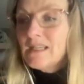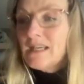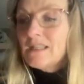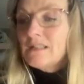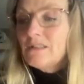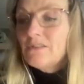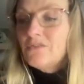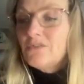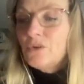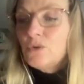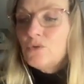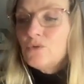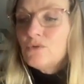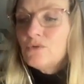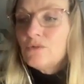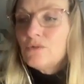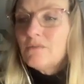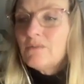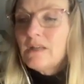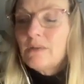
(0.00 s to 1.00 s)
And the
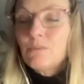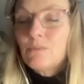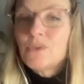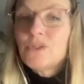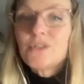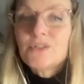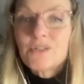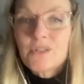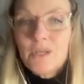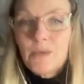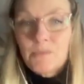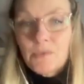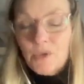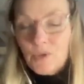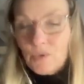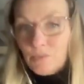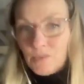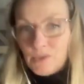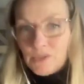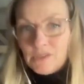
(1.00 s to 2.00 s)
future event, which is coming
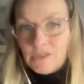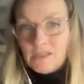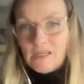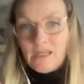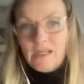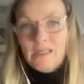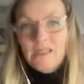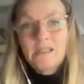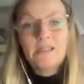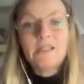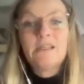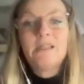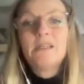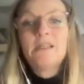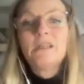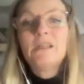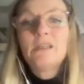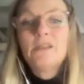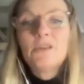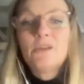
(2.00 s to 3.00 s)
on Monday,
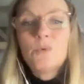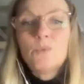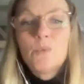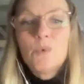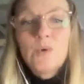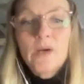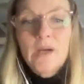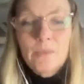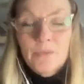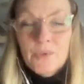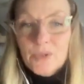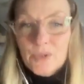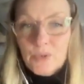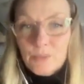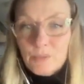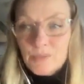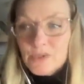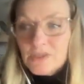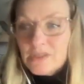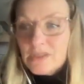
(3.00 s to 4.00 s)
that will happen
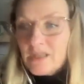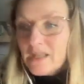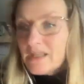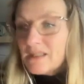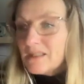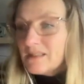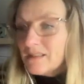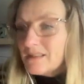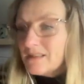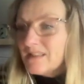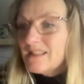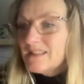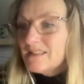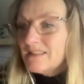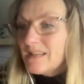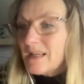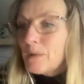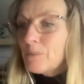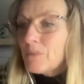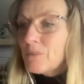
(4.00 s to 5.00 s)
on Monday,
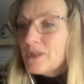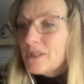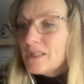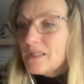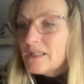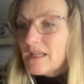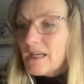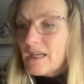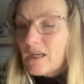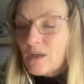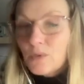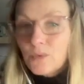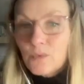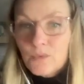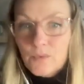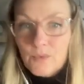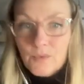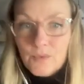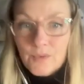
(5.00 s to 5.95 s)
isn't happening now.